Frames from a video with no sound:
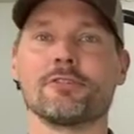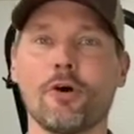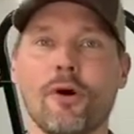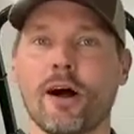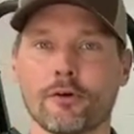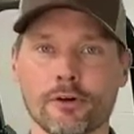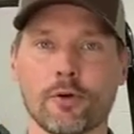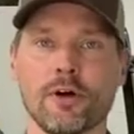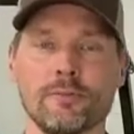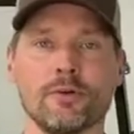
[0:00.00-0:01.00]
low hour
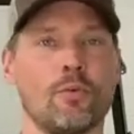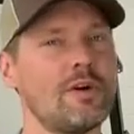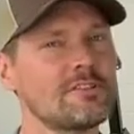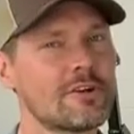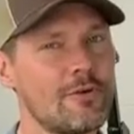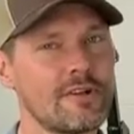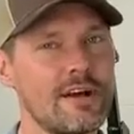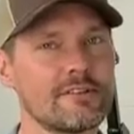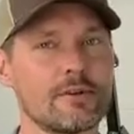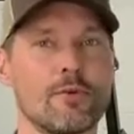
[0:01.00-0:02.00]
equipment? What's going on there?